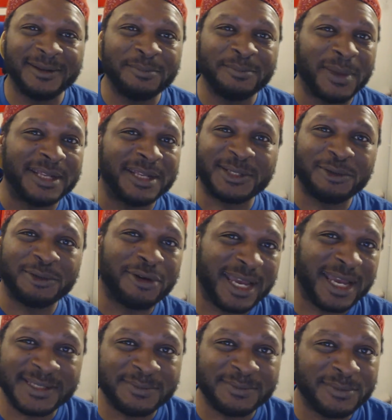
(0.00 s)

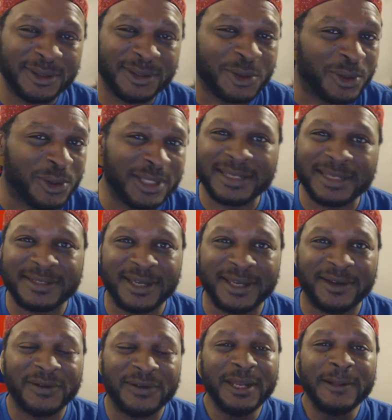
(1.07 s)
monetized and all that
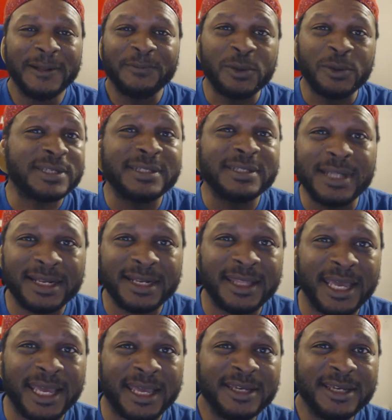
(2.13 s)
stuff. There was none of
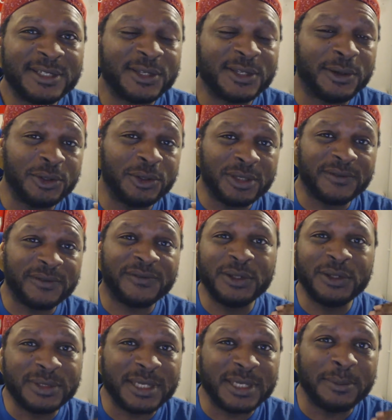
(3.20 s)
that. So in order for
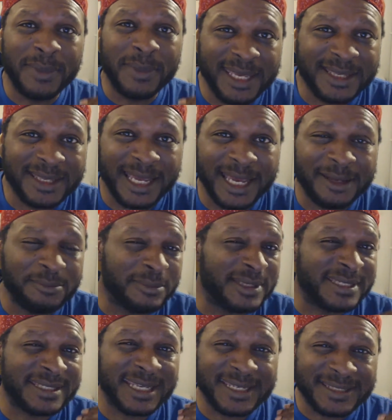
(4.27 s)
you to make that
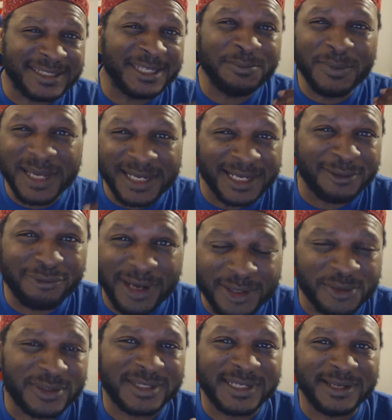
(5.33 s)
60 million
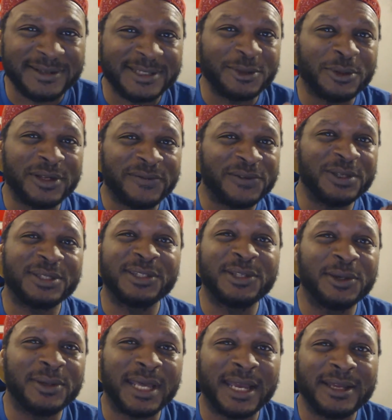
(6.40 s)
record sales, in order for you to
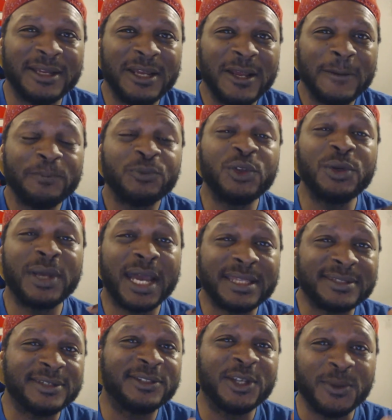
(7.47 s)
do that, you
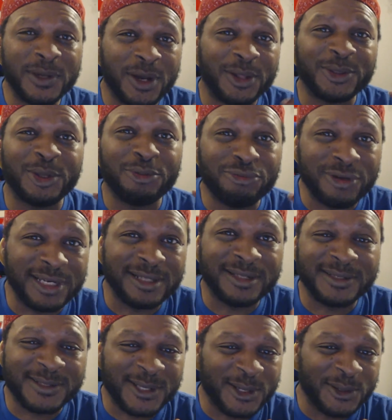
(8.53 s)
had to do it on the
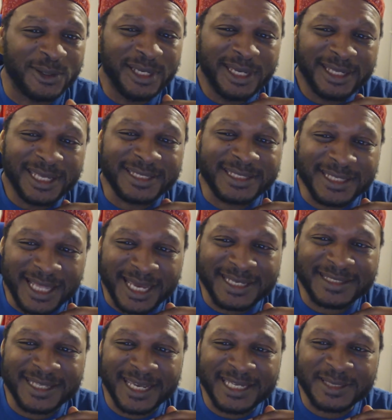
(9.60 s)
real. So it's
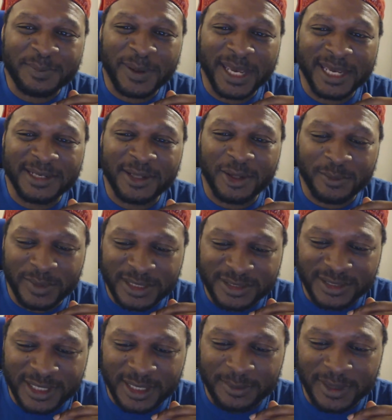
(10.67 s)
nice that he's paying
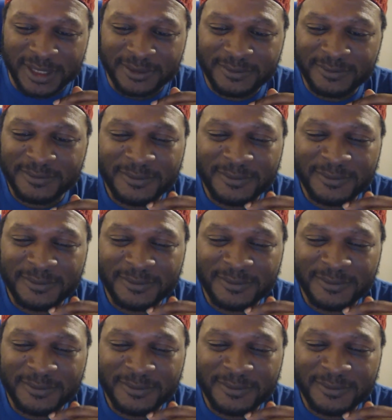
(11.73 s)
homage there, man.